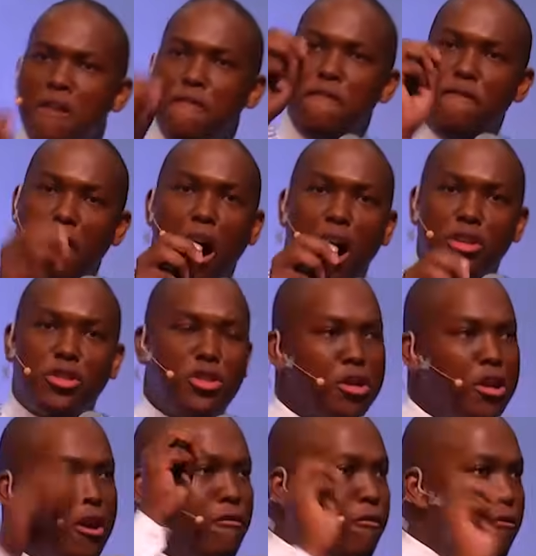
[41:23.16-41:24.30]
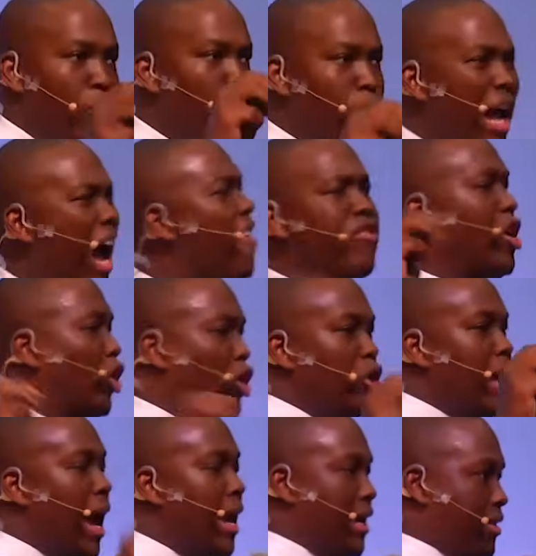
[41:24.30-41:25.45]
fast food, and they're good
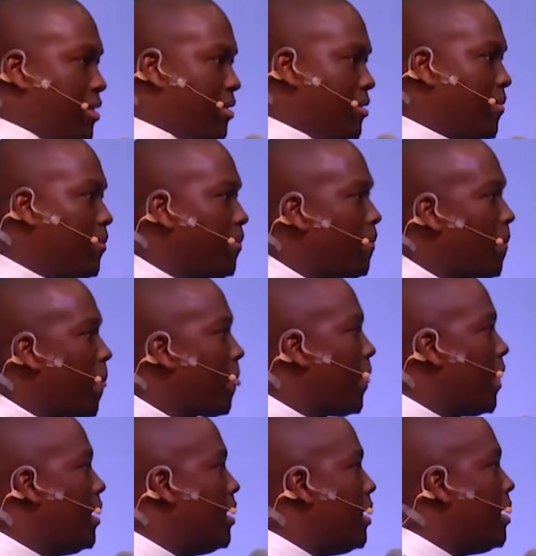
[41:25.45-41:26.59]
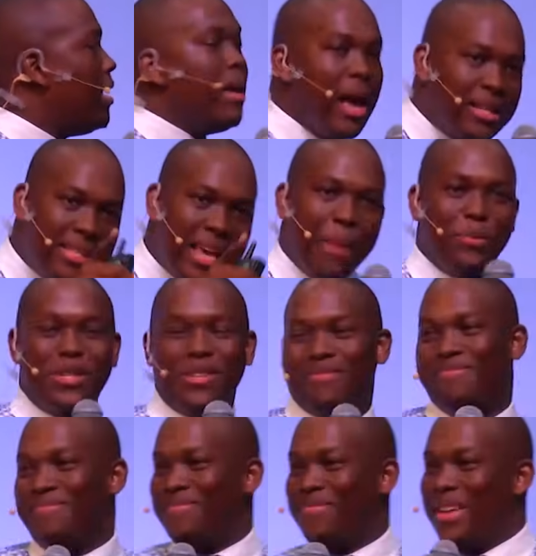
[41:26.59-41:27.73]
at it. Except,
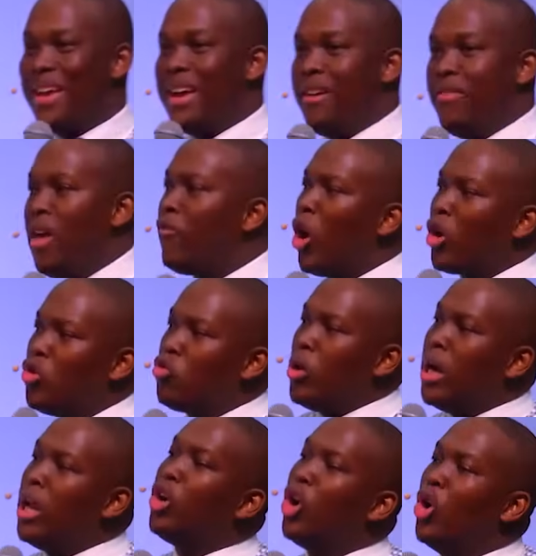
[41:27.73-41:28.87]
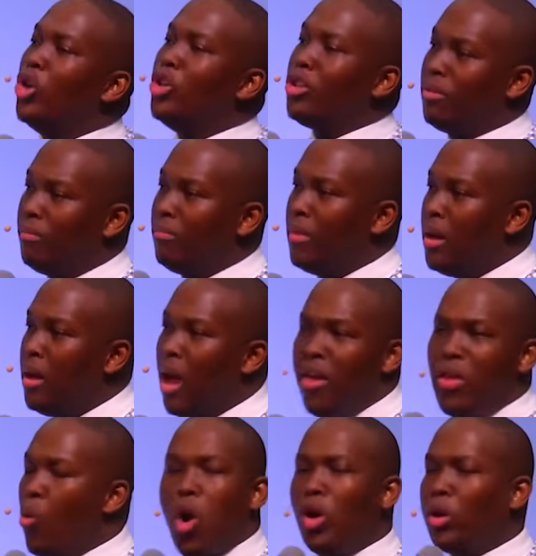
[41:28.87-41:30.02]
they've gotten really good in the
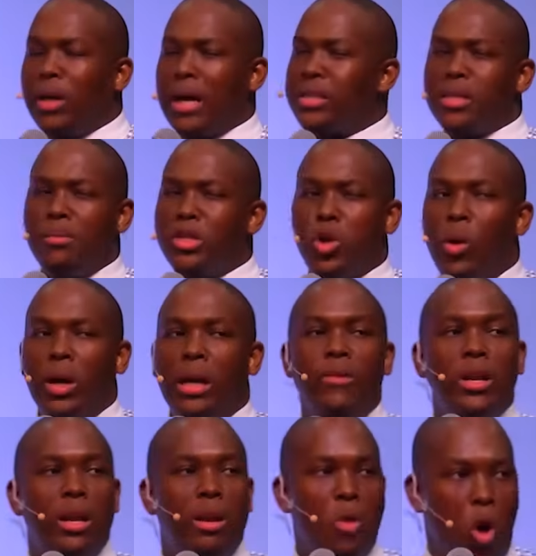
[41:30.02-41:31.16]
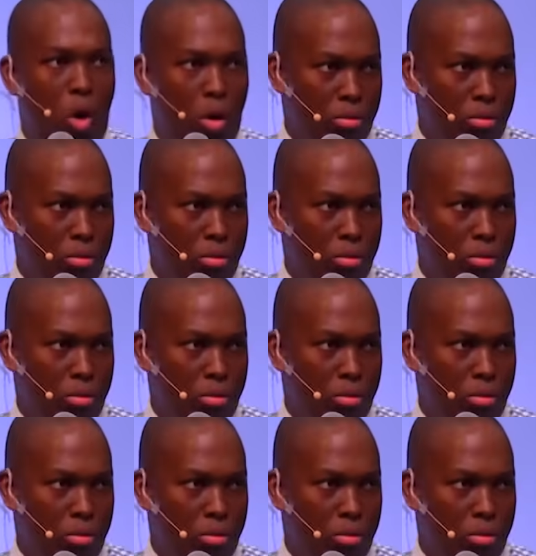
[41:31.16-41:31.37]
world customers don't want to live in anymore.